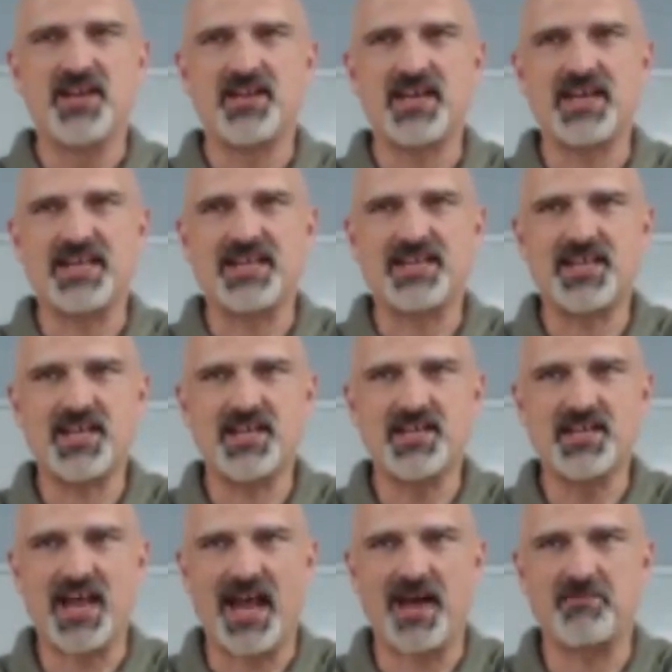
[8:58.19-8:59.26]
they get
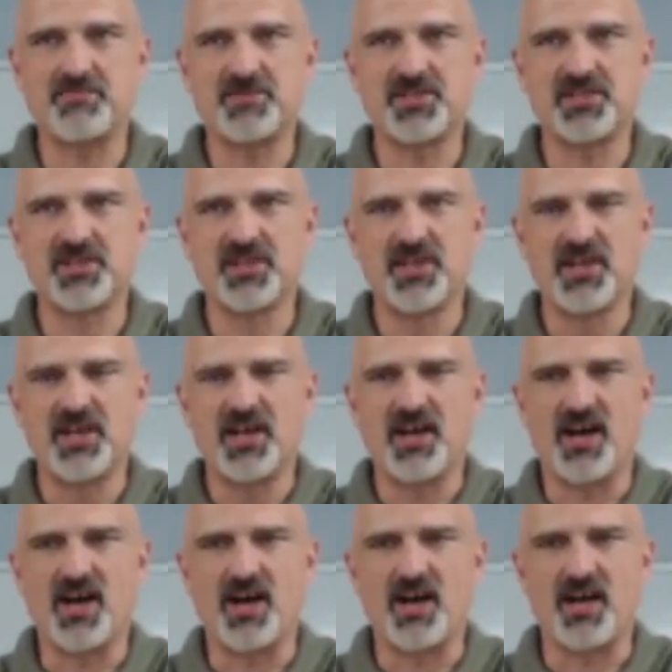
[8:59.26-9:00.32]
kidnapped
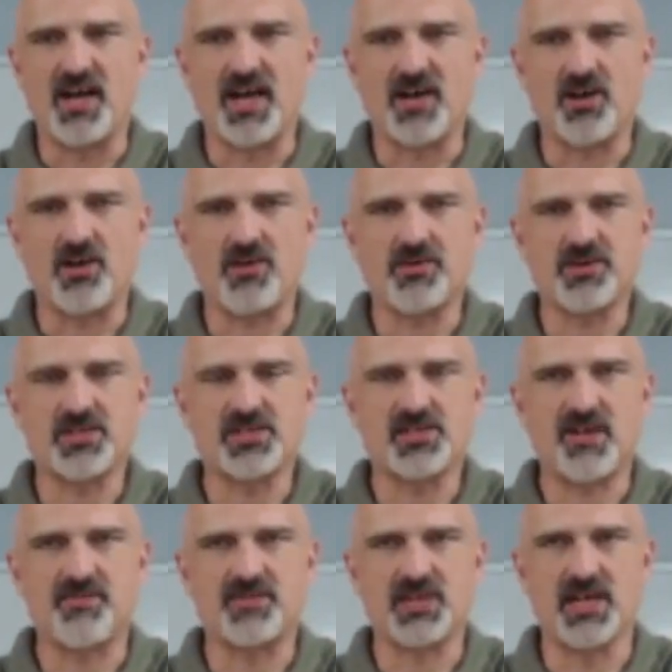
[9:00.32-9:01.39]
and all their
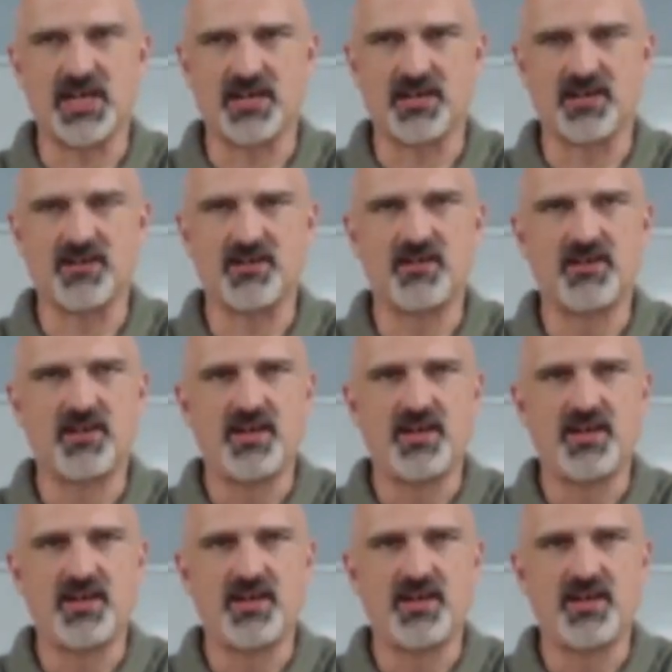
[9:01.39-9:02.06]
stuff taken.